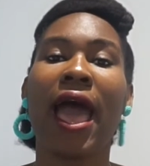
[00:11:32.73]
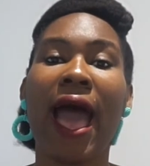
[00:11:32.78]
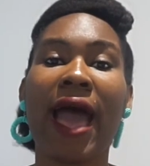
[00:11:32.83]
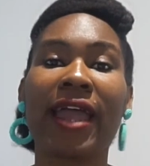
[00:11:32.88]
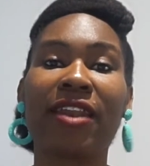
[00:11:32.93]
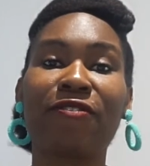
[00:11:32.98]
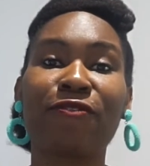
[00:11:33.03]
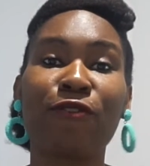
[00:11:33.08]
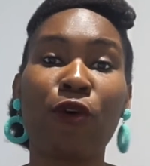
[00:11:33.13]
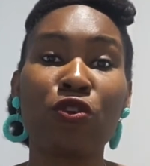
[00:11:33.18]

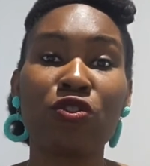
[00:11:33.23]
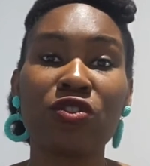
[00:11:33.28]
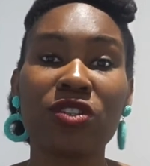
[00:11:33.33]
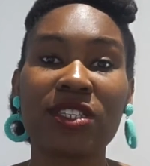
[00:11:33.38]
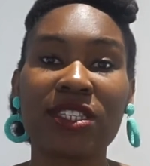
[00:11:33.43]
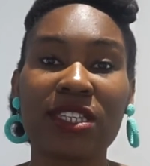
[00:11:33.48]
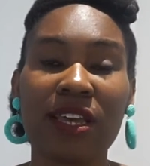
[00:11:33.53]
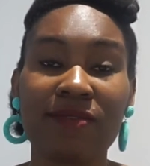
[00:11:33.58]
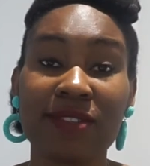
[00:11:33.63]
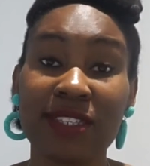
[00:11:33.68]
and
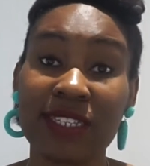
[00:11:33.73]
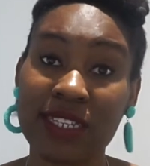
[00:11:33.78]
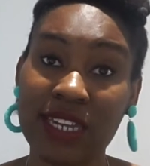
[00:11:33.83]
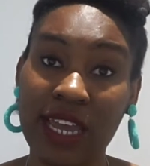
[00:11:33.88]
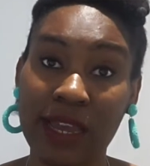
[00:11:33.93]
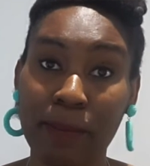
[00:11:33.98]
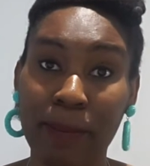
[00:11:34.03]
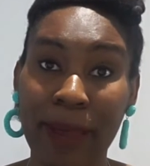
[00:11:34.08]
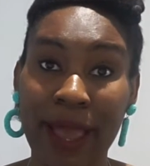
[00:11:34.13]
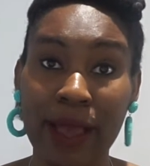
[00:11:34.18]

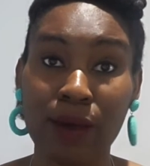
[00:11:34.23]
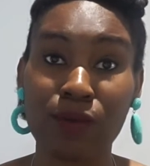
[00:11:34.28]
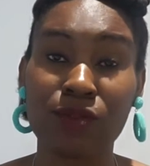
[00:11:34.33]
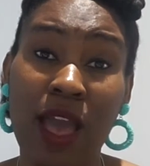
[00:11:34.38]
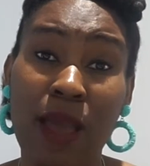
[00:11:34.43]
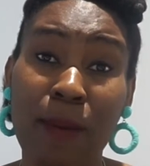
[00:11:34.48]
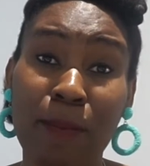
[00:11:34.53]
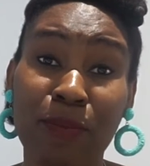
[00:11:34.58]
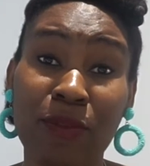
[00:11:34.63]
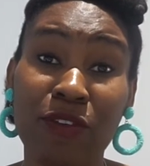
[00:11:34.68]

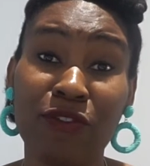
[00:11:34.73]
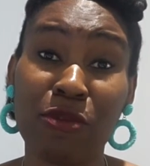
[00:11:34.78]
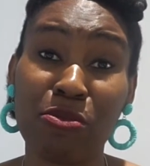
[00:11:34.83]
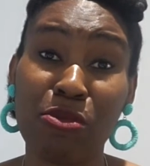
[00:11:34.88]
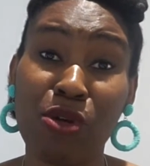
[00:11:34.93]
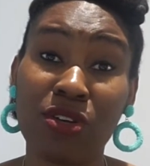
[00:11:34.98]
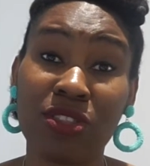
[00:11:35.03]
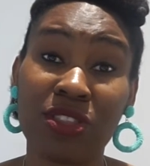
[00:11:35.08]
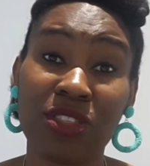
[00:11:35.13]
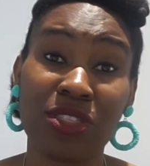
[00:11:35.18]
£479 for
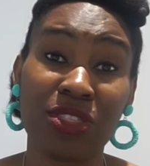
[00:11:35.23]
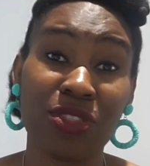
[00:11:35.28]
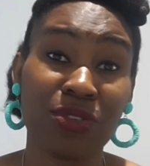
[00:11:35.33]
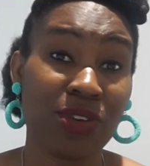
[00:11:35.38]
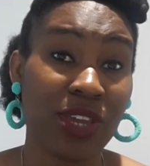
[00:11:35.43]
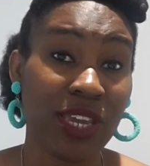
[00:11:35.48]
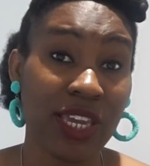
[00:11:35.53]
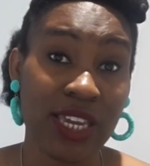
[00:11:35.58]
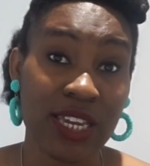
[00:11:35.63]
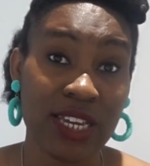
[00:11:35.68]
more than
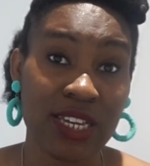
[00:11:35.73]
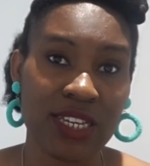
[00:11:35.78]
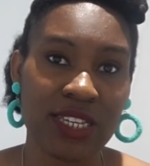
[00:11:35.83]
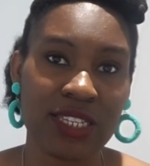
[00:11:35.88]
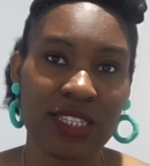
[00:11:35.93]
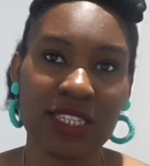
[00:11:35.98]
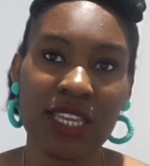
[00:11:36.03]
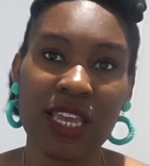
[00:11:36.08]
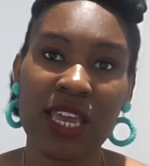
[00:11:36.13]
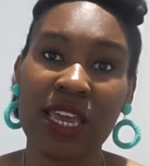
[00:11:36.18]
3
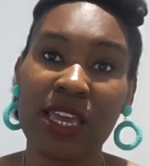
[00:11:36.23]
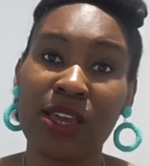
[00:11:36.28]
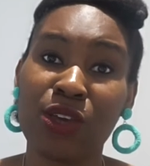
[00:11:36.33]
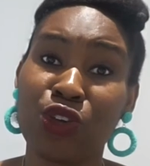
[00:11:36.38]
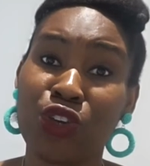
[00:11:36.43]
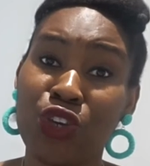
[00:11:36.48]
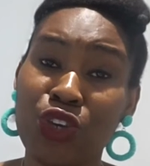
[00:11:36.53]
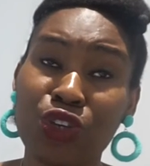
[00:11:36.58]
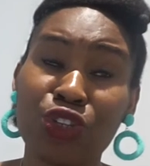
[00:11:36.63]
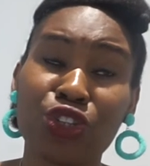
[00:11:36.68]
years.
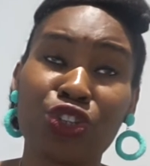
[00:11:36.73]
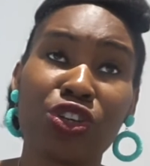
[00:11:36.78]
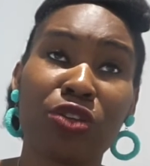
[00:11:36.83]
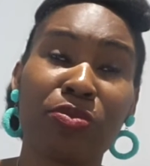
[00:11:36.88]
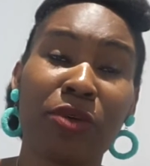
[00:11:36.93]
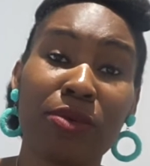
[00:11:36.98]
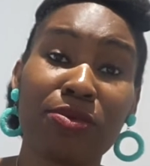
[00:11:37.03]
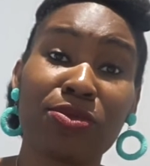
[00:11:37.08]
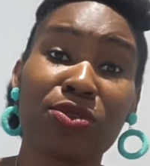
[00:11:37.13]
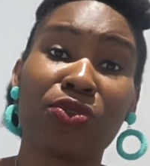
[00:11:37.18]
You should
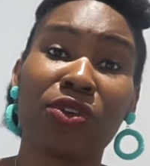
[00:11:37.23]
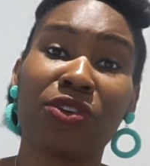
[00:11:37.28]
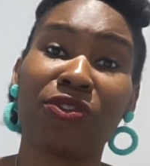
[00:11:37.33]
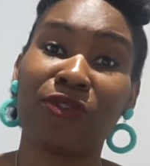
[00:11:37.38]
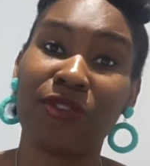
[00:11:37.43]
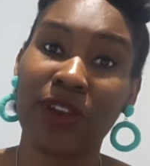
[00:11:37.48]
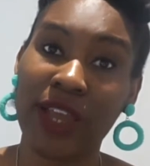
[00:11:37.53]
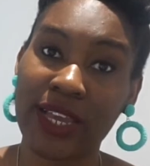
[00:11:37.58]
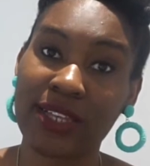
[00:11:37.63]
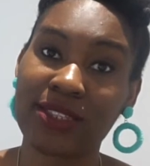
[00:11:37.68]
be able to
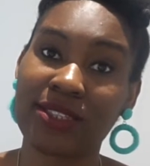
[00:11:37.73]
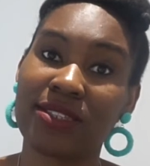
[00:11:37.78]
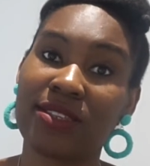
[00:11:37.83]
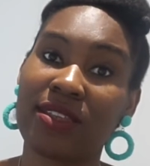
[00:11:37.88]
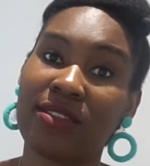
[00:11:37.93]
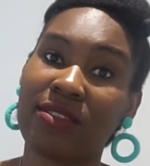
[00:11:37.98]
reflect